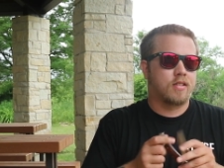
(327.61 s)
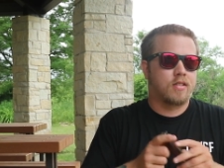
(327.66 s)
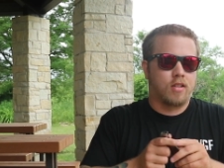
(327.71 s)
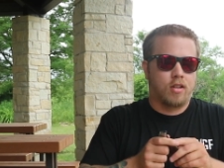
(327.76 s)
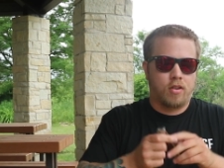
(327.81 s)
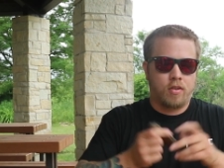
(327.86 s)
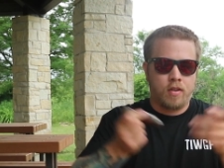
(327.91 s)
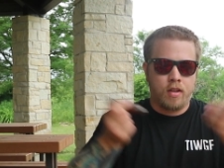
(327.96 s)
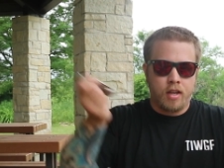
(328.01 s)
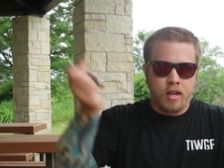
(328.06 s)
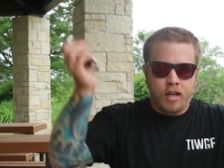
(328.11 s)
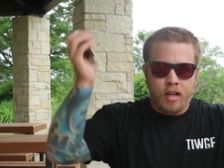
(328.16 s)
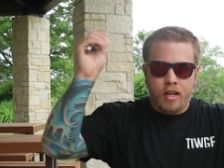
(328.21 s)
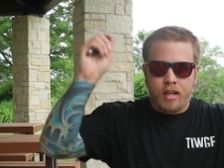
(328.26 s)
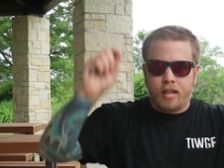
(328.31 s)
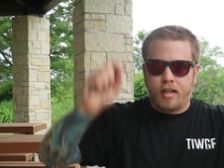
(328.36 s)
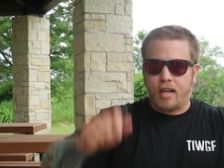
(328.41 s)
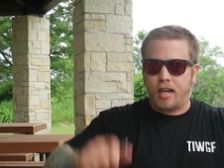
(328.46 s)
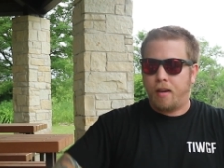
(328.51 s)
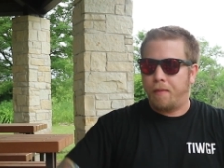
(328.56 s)
So
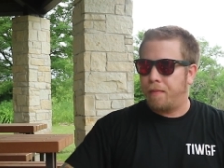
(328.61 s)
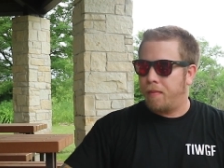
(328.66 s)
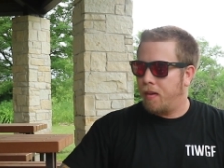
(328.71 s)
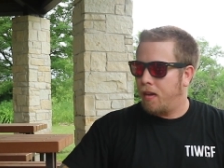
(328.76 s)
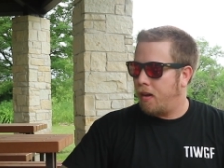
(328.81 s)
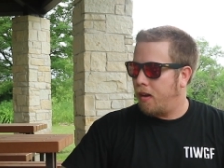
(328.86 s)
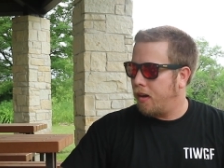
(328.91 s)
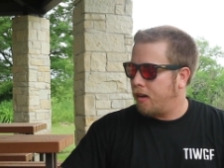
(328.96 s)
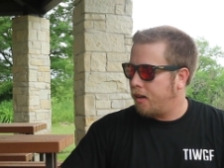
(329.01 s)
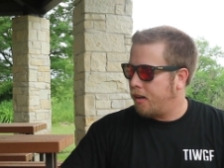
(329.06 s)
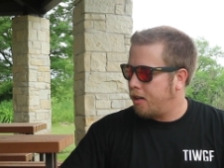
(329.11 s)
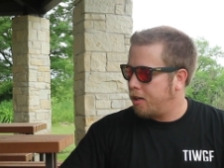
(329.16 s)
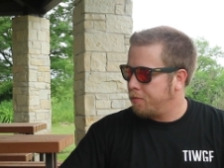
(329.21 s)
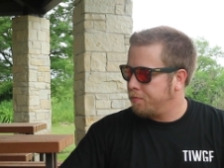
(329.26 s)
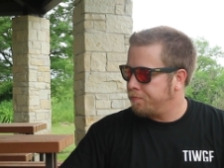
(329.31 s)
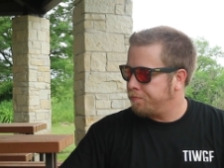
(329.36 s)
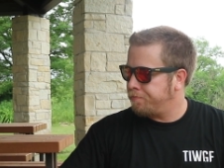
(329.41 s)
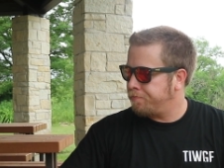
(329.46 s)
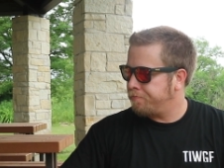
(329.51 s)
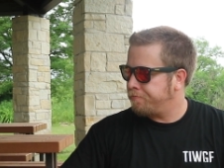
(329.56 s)
yeah,
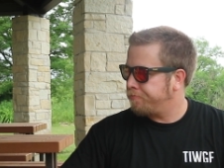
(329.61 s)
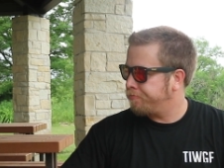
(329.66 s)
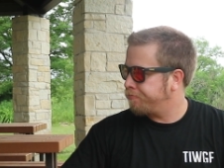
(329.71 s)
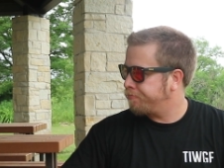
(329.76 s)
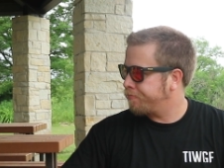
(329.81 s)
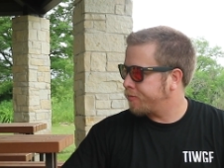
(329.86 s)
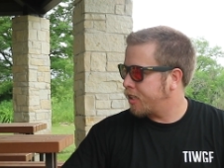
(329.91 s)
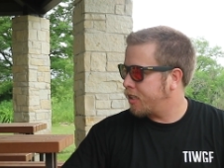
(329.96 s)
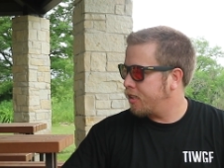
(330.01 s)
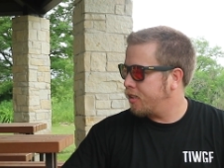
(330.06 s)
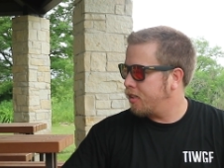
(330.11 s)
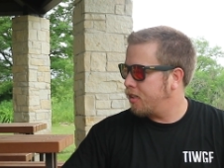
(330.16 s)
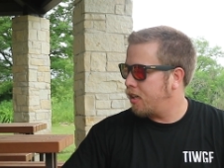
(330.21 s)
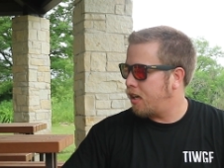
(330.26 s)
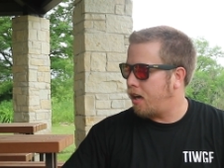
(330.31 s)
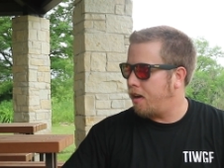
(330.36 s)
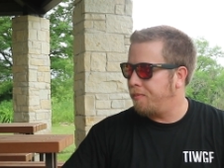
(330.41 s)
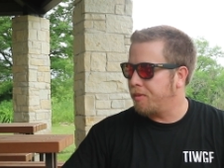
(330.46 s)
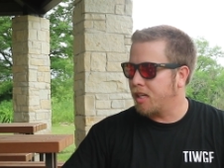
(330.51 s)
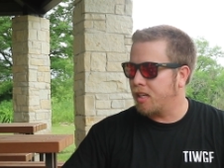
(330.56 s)
I'm
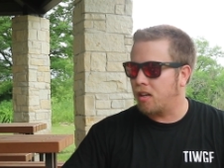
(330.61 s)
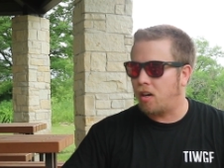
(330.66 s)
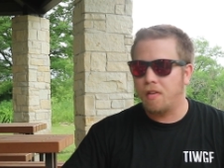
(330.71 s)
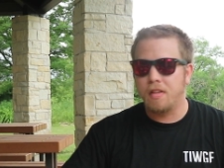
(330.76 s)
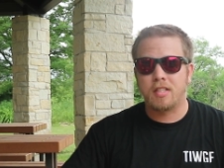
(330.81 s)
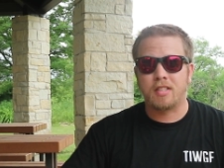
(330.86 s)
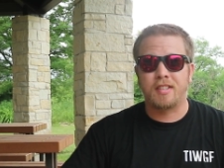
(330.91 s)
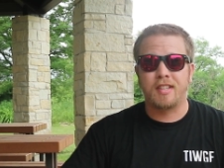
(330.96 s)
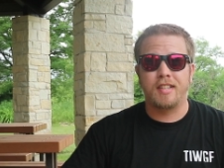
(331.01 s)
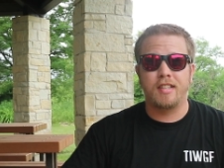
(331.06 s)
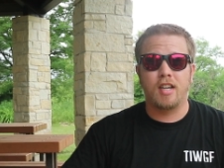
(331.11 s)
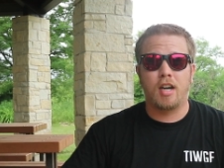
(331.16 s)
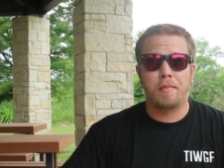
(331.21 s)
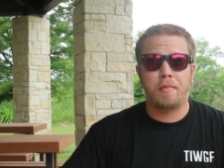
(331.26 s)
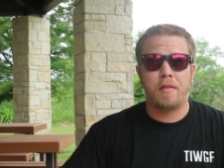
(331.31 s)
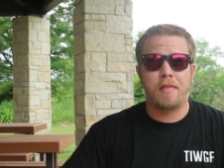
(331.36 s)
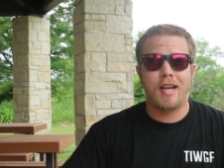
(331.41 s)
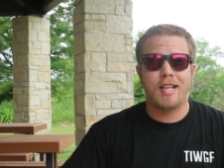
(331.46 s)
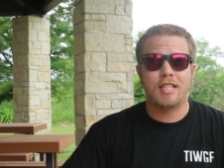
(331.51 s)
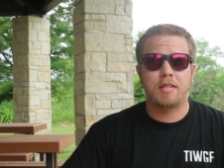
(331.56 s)
gonna get all this cleaned
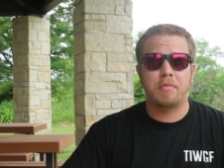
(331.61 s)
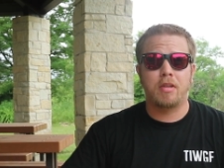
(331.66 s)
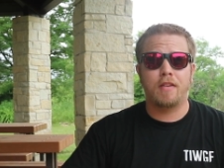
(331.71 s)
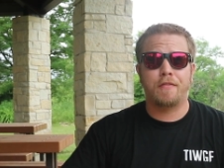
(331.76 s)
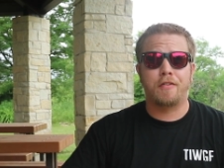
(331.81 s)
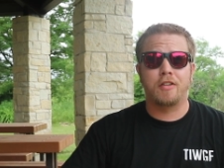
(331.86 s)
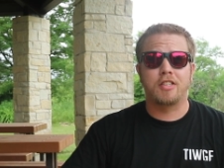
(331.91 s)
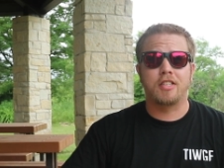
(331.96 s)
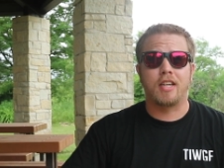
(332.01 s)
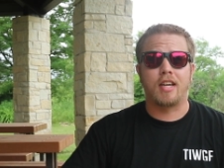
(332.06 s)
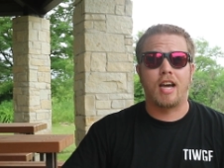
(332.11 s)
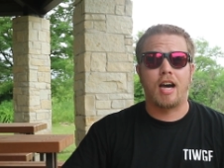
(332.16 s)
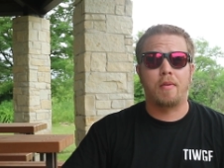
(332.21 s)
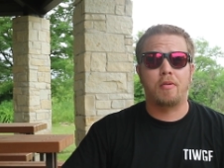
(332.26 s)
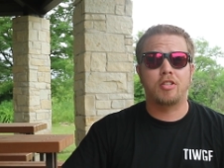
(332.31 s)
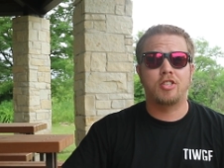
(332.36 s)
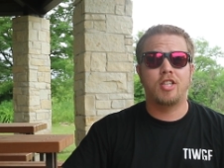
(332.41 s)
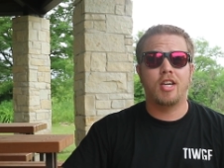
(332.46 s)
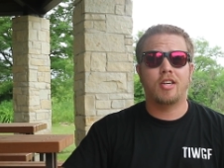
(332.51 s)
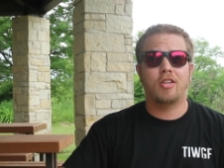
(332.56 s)
up, and that's gonna be it for today. I
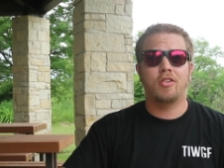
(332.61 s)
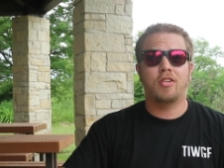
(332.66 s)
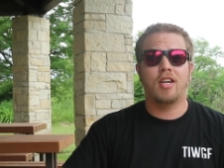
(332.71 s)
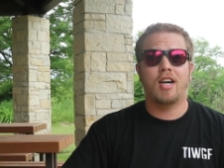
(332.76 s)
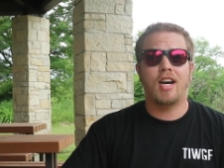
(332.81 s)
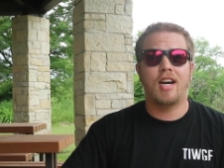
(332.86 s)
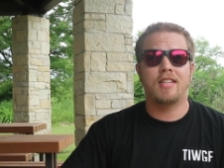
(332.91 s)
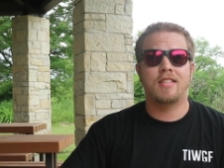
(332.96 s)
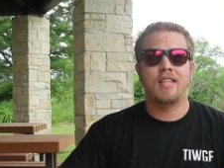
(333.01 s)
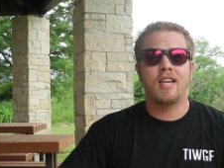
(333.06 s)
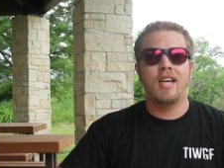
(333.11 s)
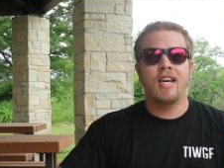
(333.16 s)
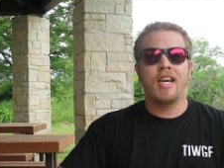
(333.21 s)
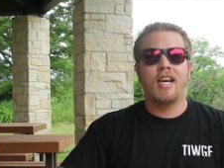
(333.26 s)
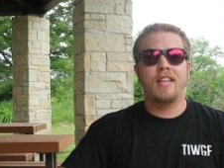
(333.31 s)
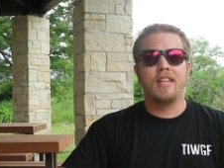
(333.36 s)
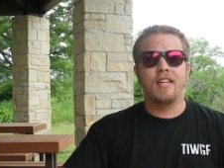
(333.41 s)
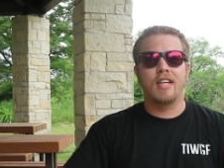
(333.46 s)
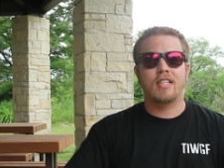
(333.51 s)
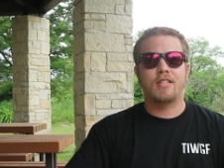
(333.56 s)
will check you guys
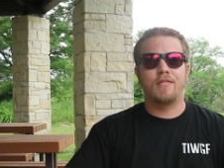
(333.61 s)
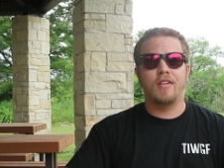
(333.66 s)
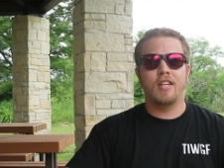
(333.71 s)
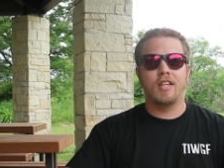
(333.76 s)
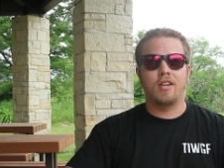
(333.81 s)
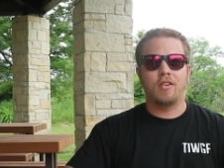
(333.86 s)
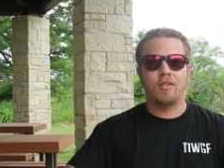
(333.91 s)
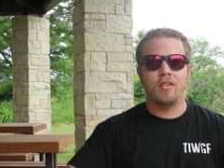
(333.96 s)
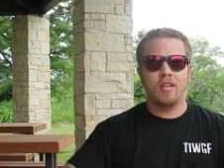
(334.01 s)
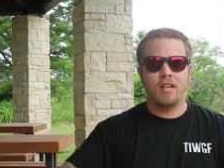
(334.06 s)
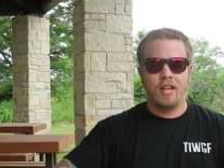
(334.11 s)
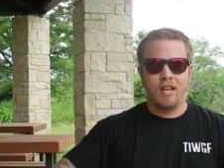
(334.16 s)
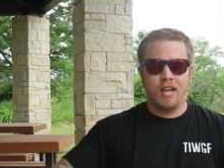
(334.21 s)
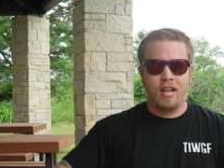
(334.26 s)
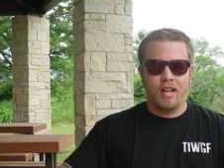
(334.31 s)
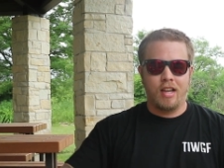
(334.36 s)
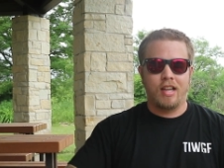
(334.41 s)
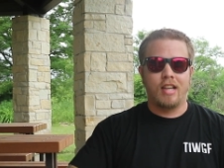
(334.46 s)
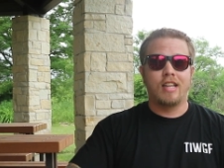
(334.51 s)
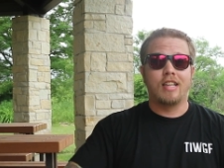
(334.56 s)
in the next video.
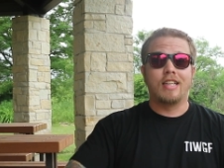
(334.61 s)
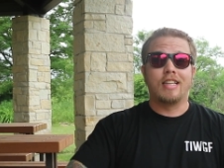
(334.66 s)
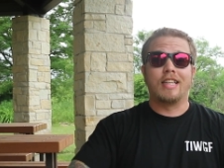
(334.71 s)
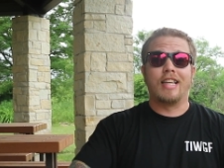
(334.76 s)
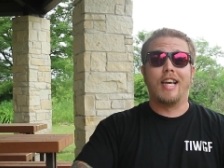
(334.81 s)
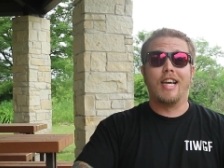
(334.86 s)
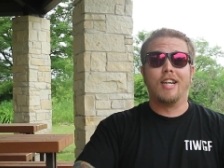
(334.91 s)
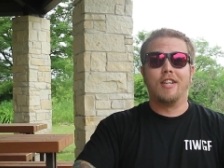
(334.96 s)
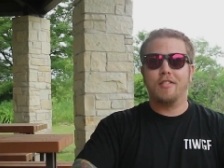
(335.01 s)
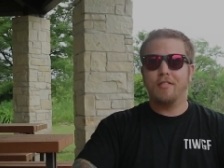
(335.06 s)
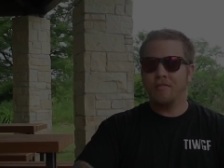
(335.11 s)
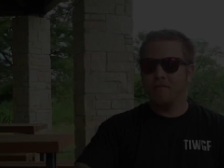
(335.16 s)
Later.